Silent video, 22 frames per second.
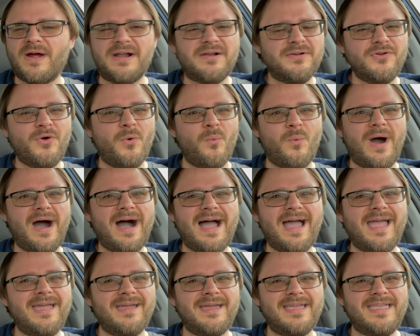I don't know
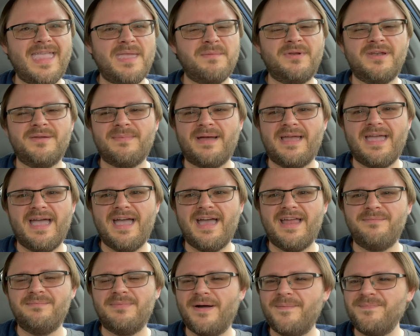why it came into my
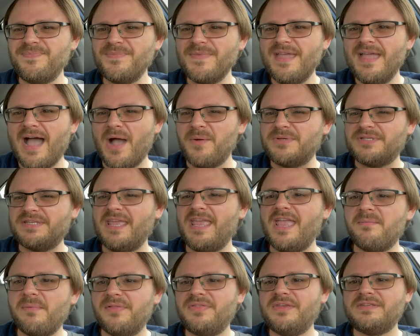head, but I was
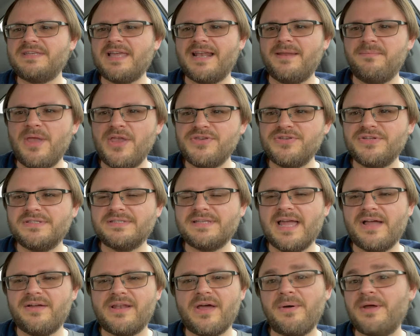thinking about this animation
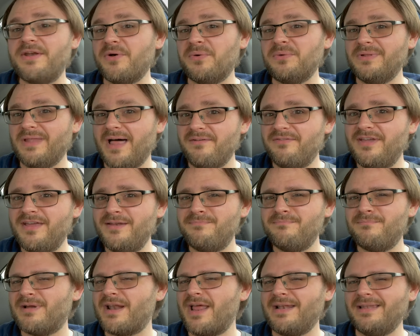style and how I don't love
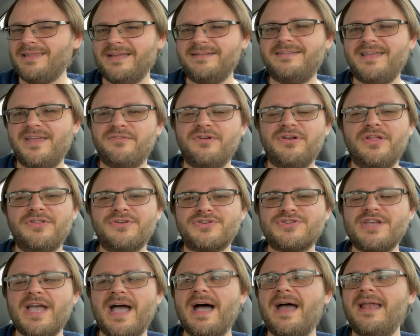it, but I'd like to give it another
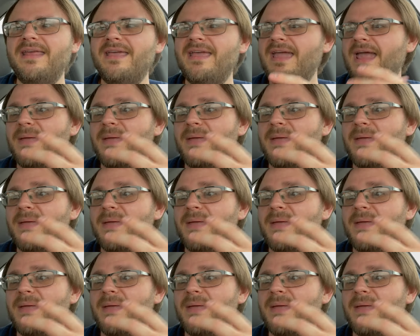shot.